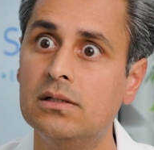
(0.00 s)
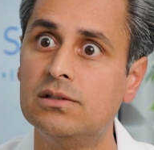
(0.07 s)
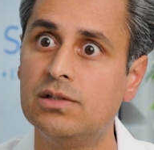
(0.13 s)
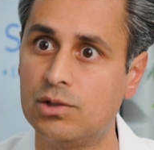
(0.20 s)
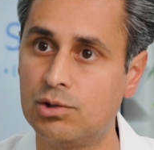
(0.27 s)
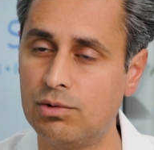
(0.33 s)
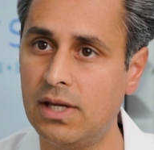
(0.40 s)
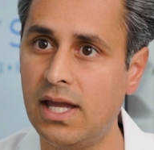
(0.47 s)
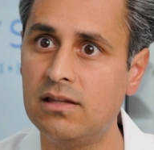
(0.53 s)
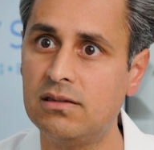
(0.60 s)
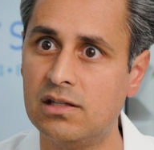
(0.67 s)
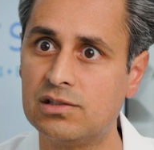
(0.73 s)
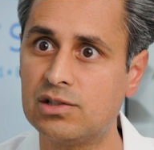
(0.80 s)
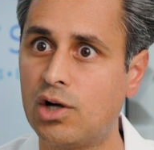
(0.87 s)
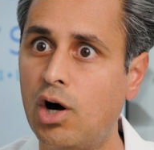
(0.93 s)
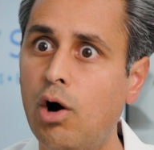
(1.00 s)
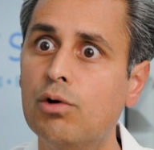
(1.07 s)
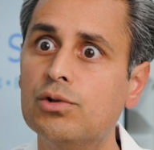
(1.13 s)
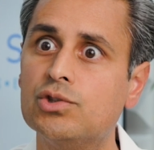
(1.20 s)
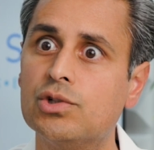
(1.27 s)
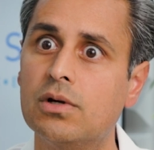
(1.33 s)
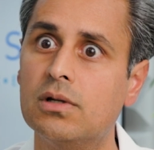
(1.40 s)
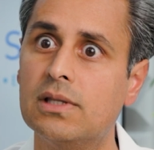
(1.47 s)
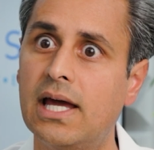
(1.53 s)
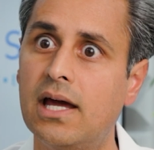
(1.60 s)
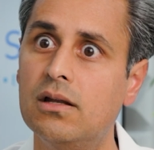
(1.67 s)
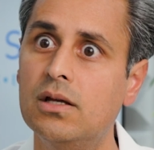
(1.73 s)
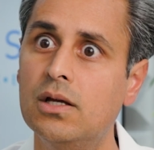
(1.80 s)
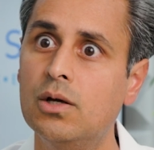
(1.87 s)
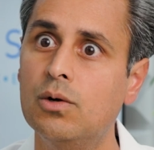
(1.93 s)
to create this culture
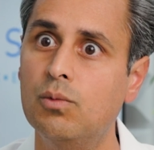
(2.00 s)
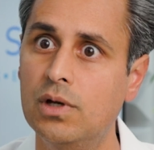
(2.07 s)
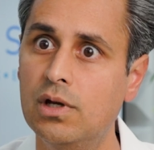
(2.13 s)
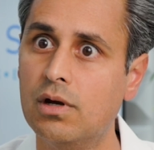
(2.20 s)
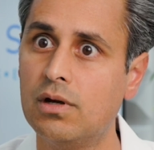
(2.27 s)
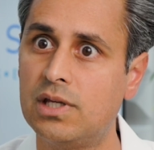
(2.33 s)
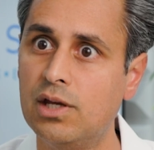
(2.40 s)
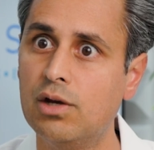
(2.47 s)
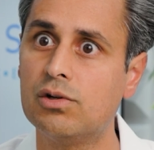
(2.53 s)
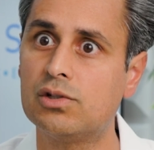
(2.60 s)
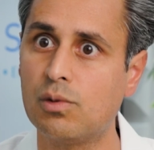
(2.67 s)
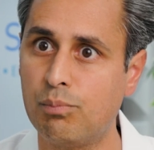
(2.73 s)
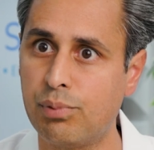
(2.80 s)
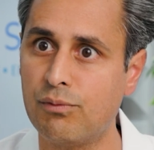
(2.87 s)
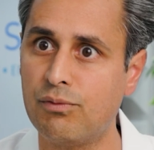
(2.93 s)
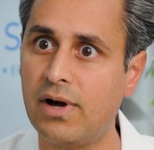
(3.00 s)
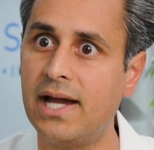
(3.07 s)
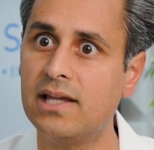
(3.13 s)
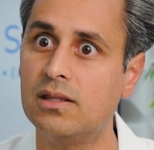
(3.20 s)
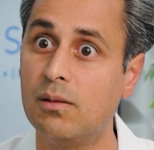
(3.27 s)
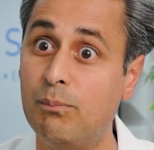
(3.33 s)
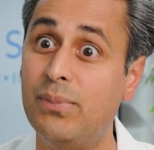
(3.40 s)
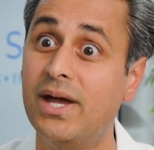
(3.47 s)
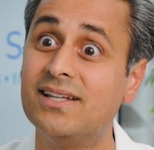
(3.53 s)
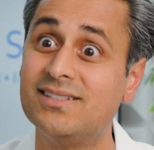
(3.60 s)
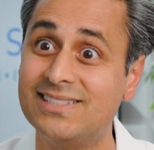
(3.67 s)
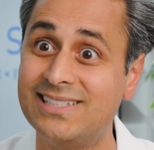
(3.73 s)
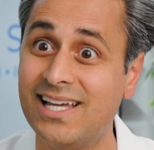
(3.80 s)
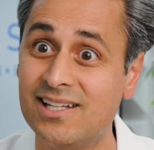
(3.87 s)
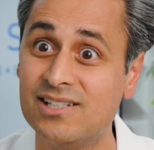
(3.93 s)
that we are here to provide the
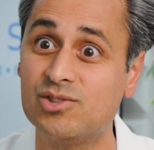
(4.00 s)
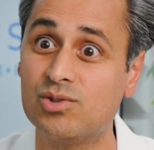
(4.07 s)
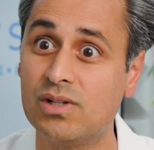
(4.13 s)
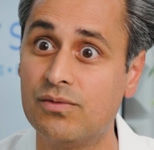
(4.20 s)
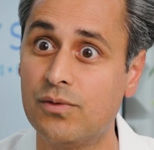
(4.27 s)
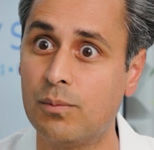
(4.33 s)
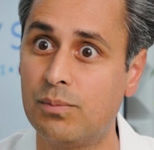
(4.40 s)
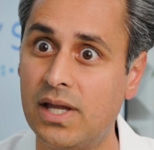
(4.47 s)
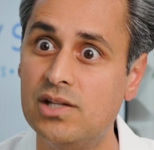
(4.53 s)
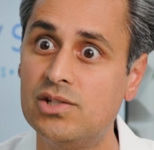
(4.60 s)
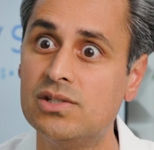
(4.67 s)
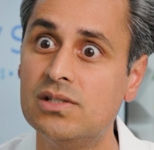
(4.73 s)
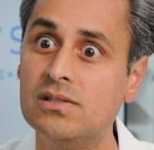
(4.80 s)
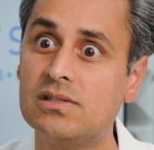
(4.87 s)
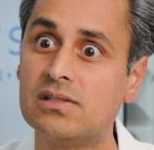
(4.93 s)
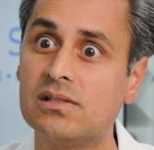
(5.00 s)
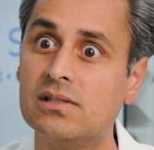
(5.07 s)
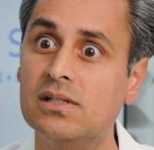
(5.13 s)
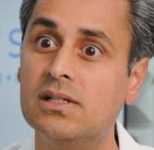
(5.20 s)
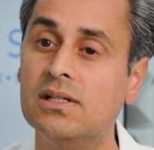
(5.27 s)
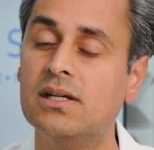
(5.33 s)
best dentistry for patients,